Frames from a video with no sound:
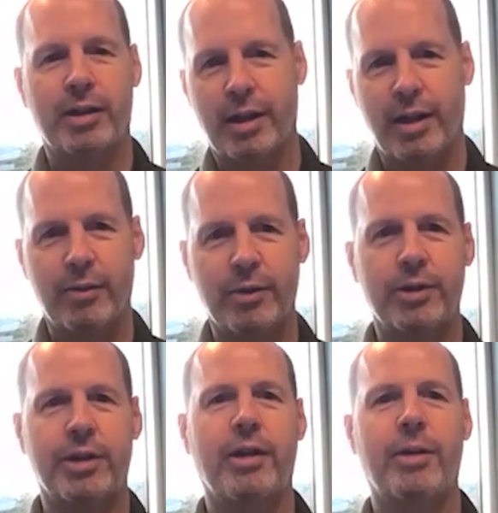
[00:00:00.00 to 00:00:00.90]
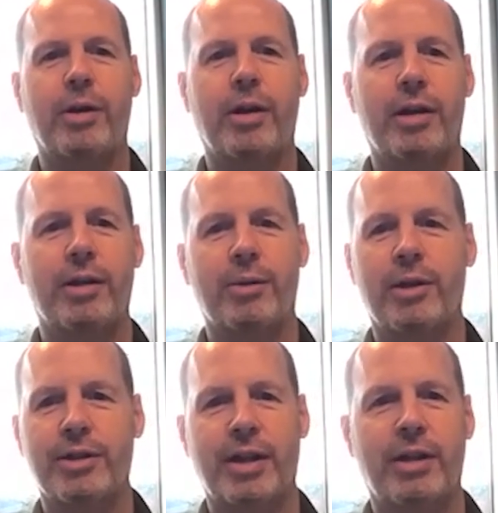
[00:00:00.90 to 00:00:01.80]
not evolutionary product, and we're
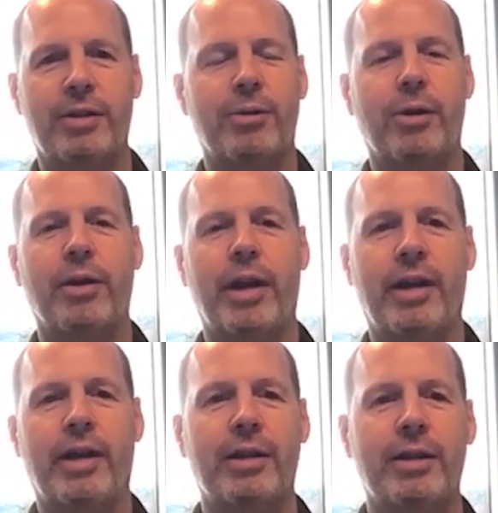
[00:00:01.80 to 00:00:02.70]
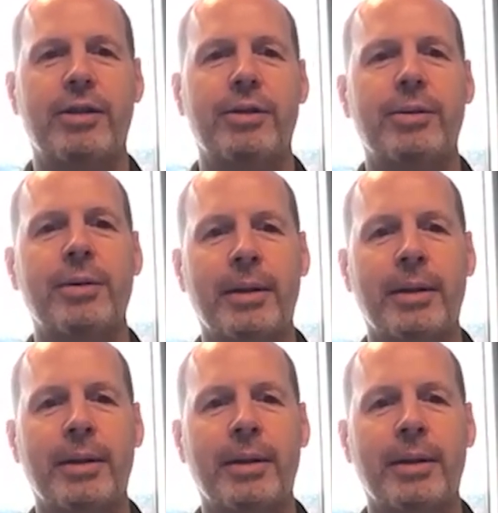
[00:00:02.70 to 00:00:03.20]
excited to roll that out here too.